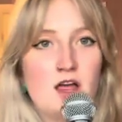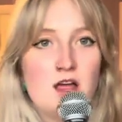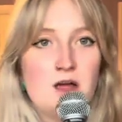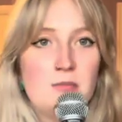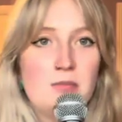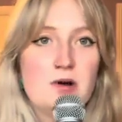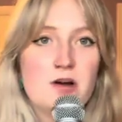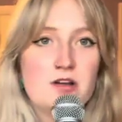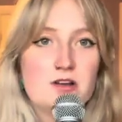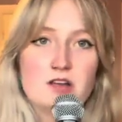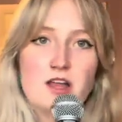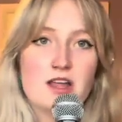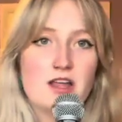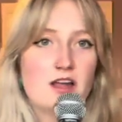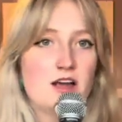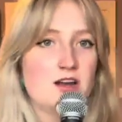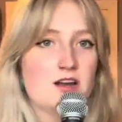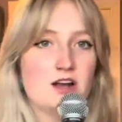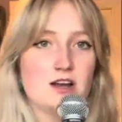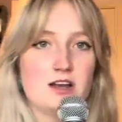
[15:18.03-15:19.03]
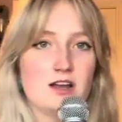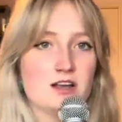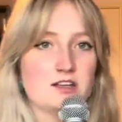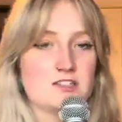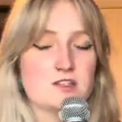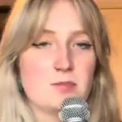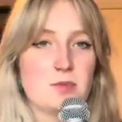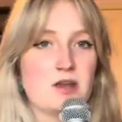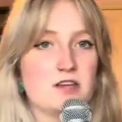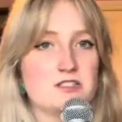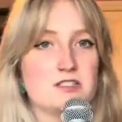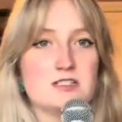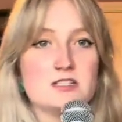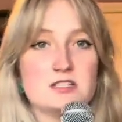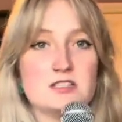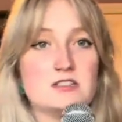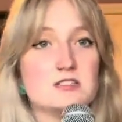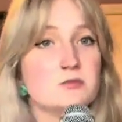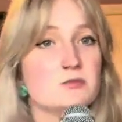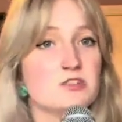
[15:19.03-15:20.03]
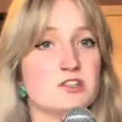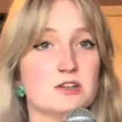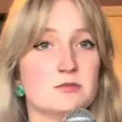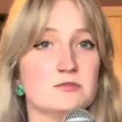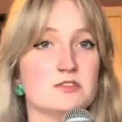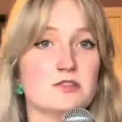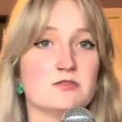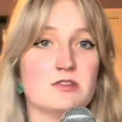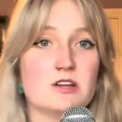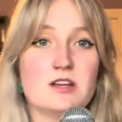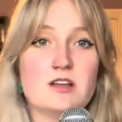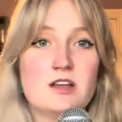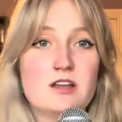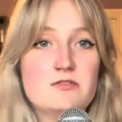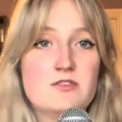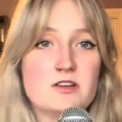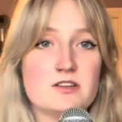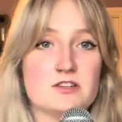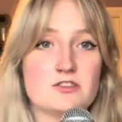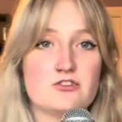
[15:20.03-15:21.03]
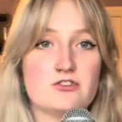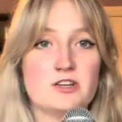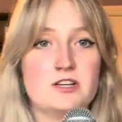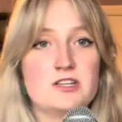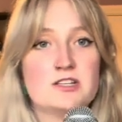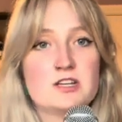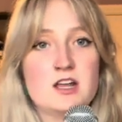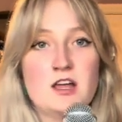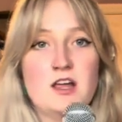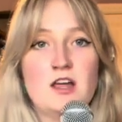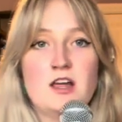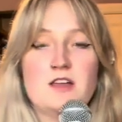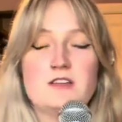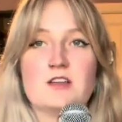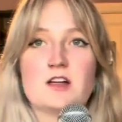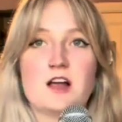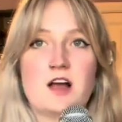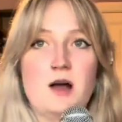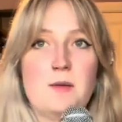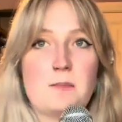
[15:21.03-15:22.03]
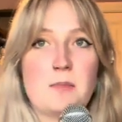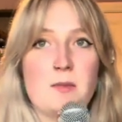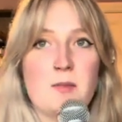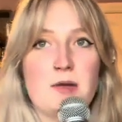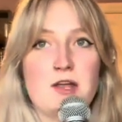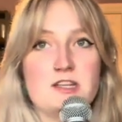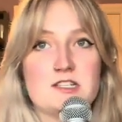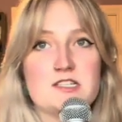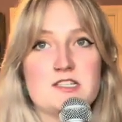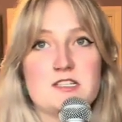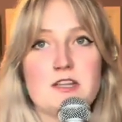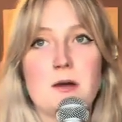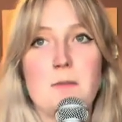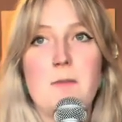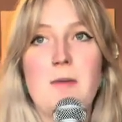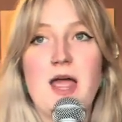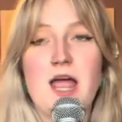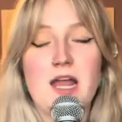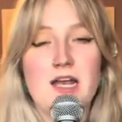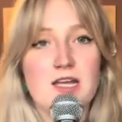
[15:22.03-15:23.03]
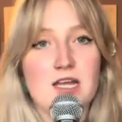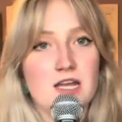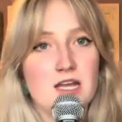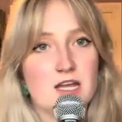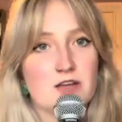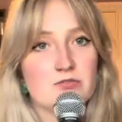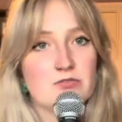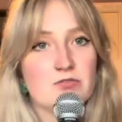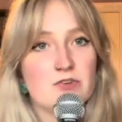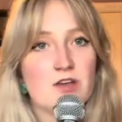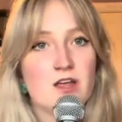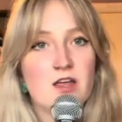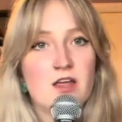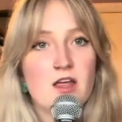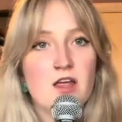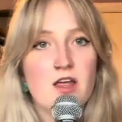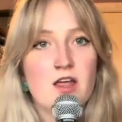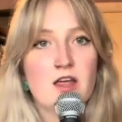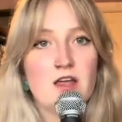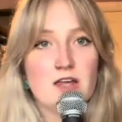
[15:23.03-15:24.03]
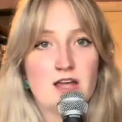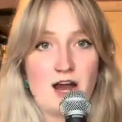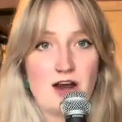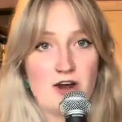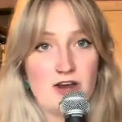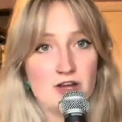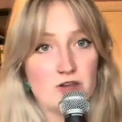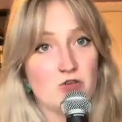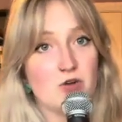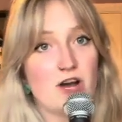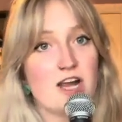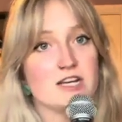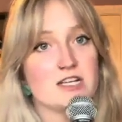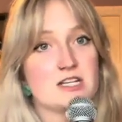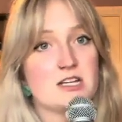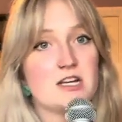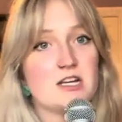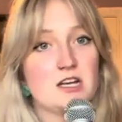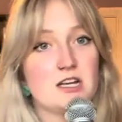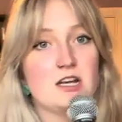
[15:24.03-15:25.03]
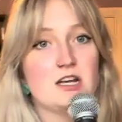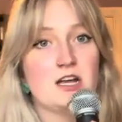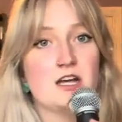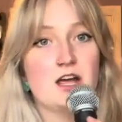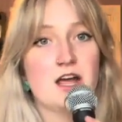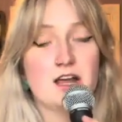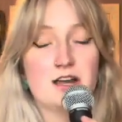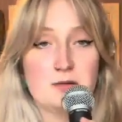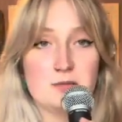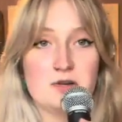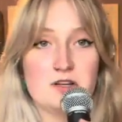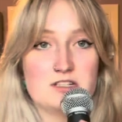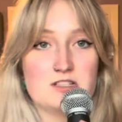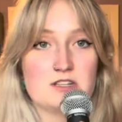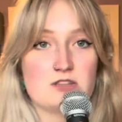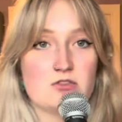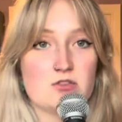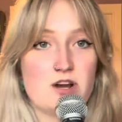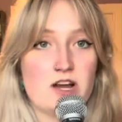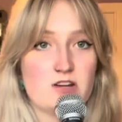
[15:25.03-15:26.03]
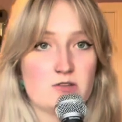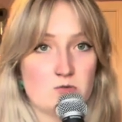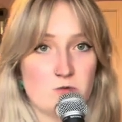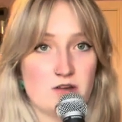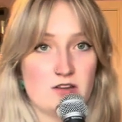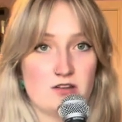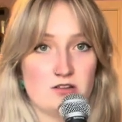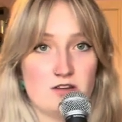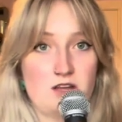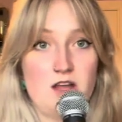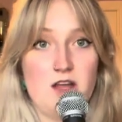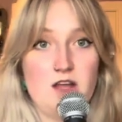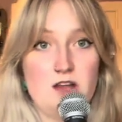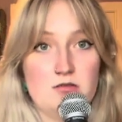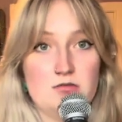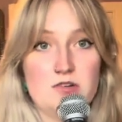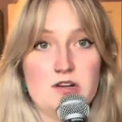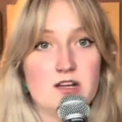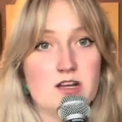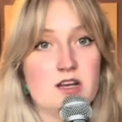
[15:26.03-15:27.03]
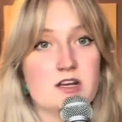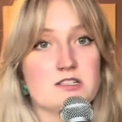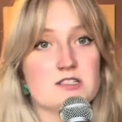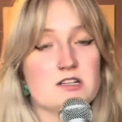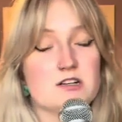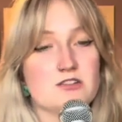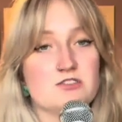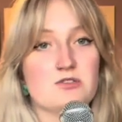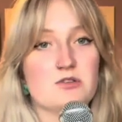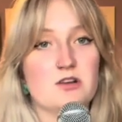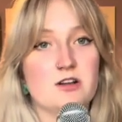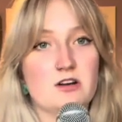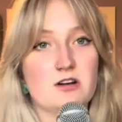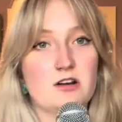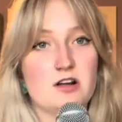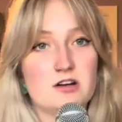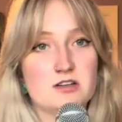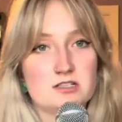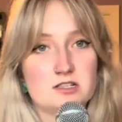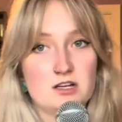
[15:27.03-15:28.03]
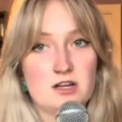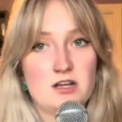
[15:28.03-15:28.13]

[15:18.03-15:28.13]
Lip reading: But like on online spaces and sometimes in real life on the street, the compliments that men give carry a threat, an implicit threat, whether they realize they're doing it or not.